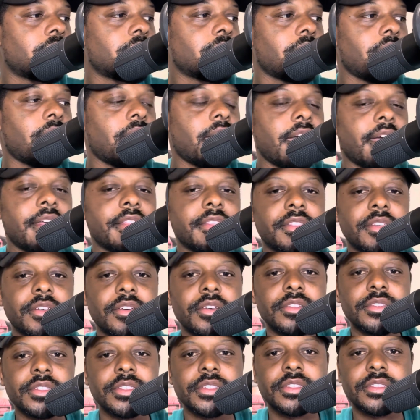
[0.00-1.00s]

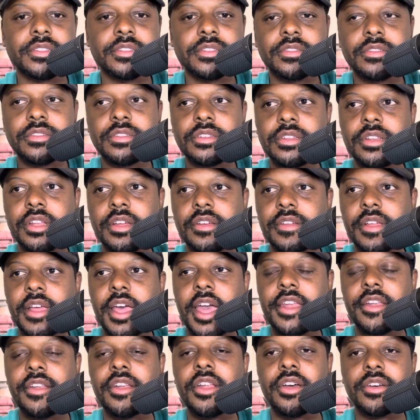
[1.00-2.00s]
there's, I
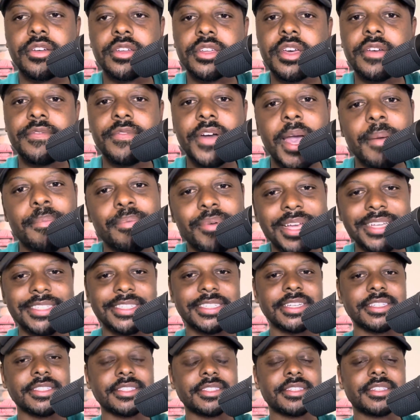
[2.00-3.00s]
don't know, good
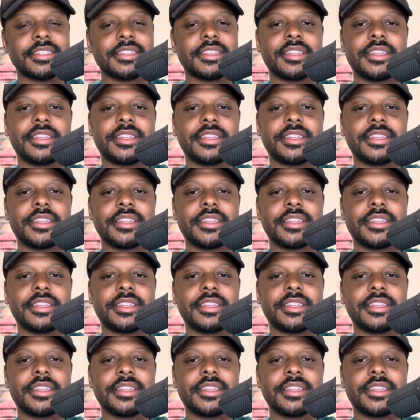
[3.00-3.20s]
vibrations